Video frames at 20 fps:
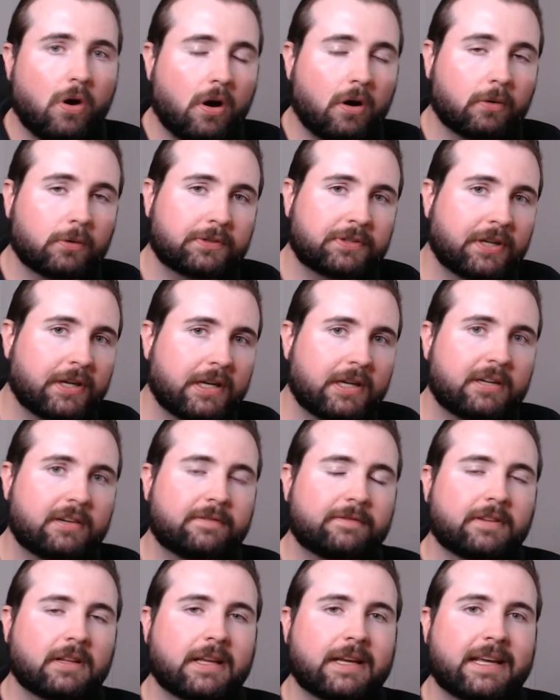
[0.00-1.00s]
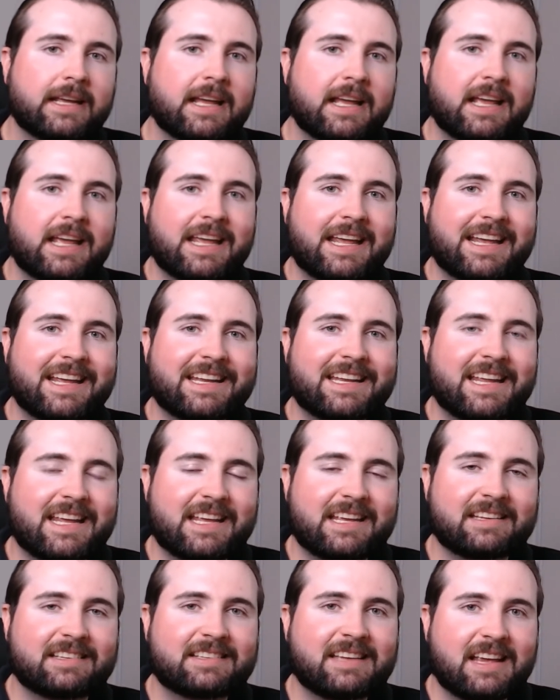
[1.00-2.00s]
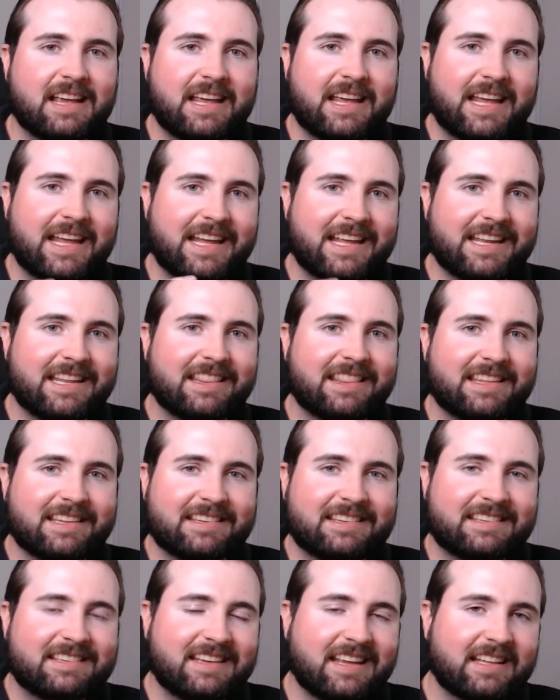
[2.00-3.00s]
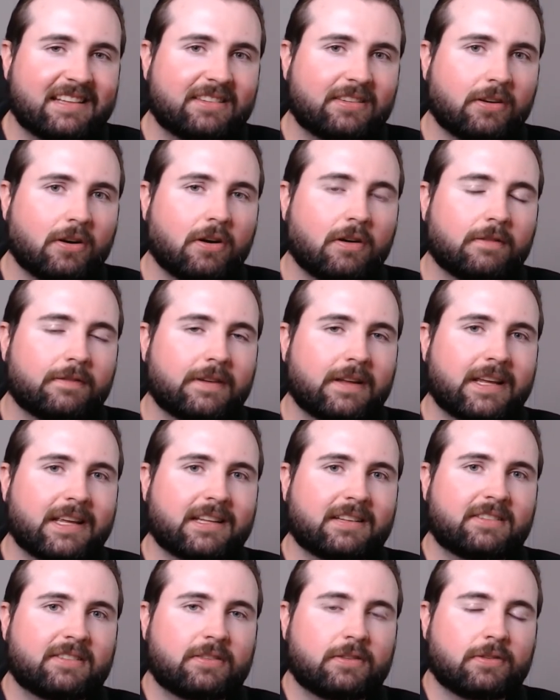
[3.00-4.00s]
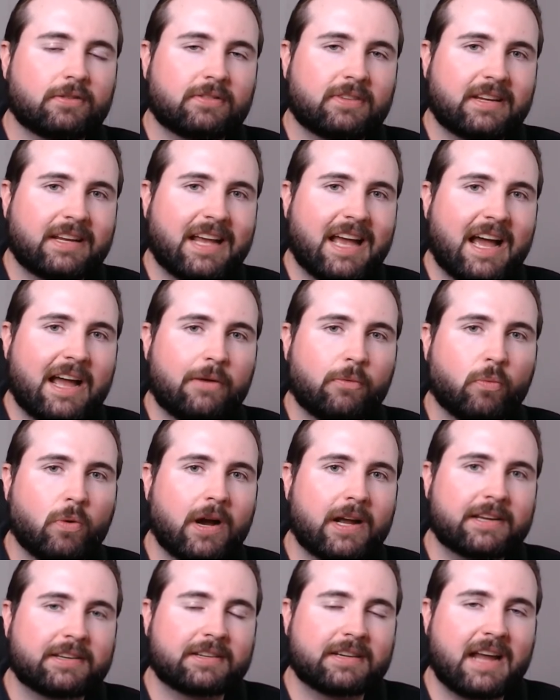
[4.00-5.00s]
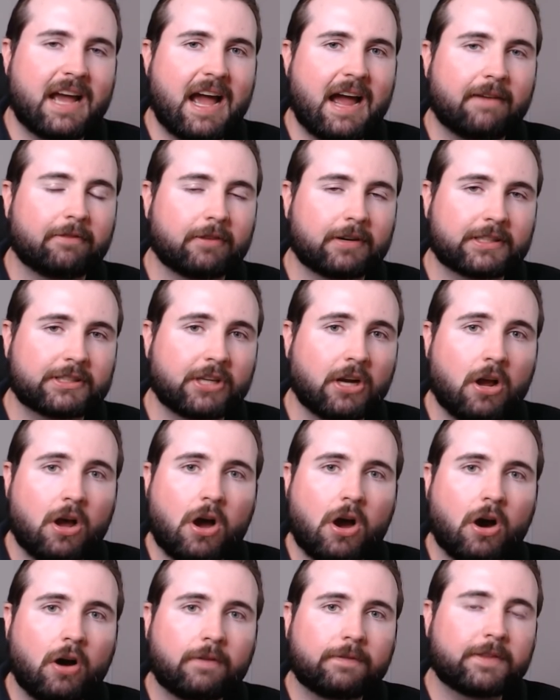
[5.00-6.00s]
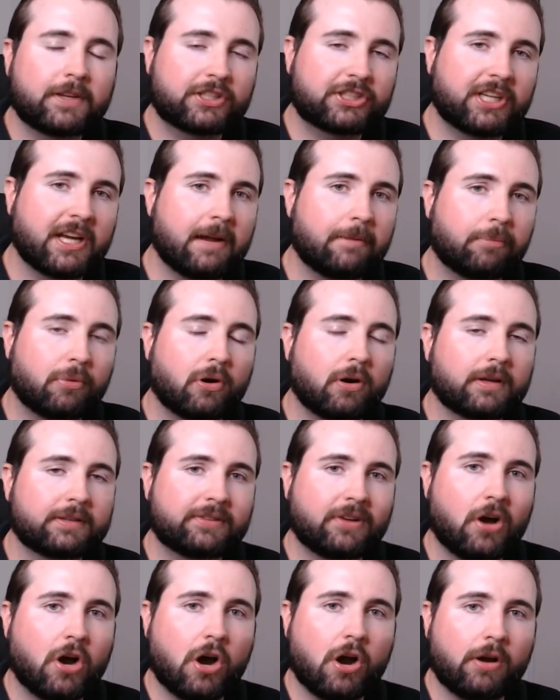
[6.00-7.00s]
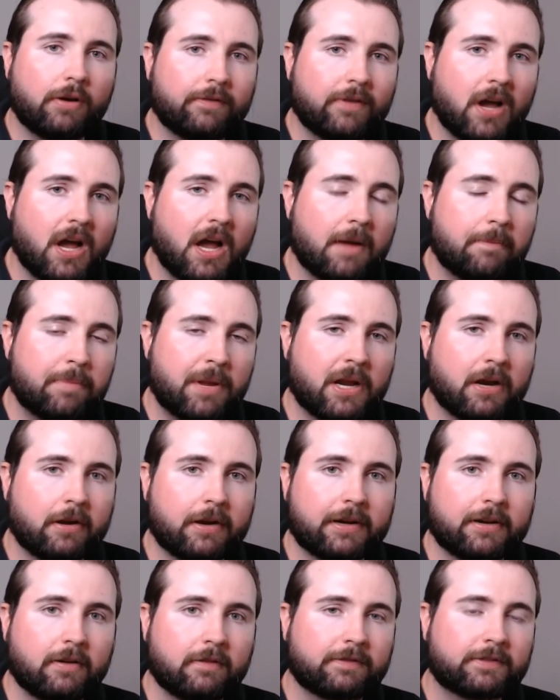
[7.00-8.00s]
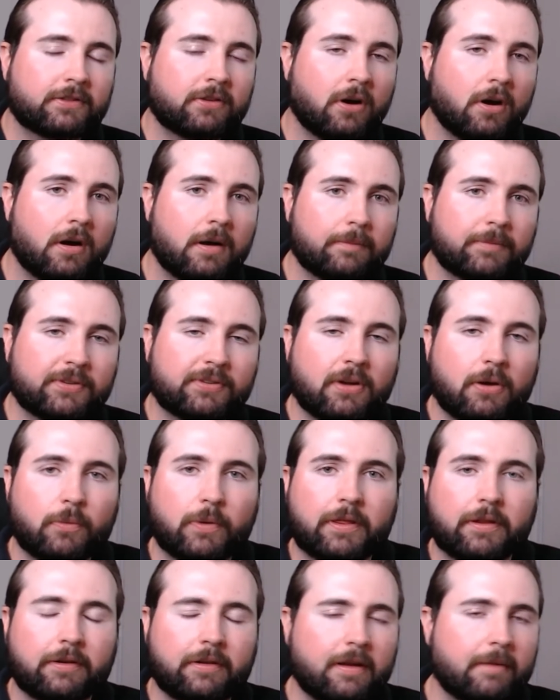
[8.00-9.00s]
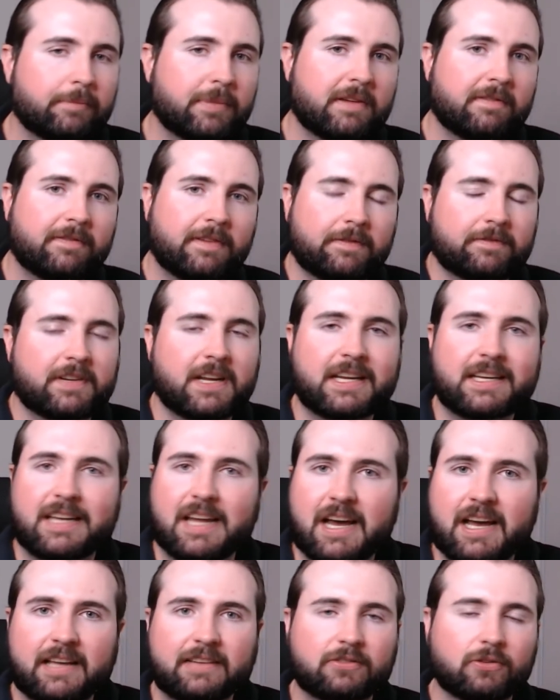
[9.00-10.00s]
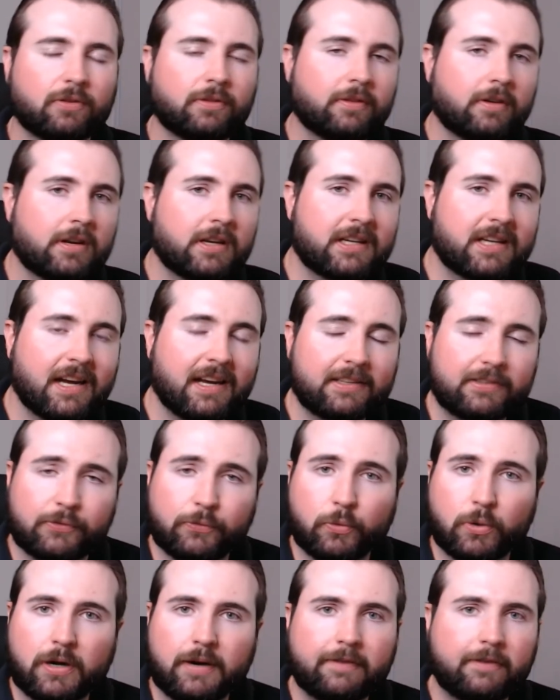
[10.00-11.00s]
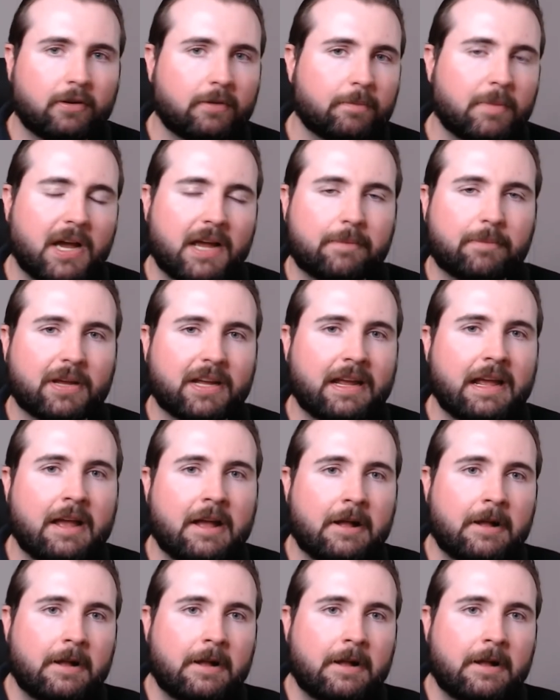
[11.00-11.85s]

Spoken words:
alternatively, it is in the sense of it's using a weighted average of the share price over a period of time. So whether that be 15 days or 30 days or whatever it may be,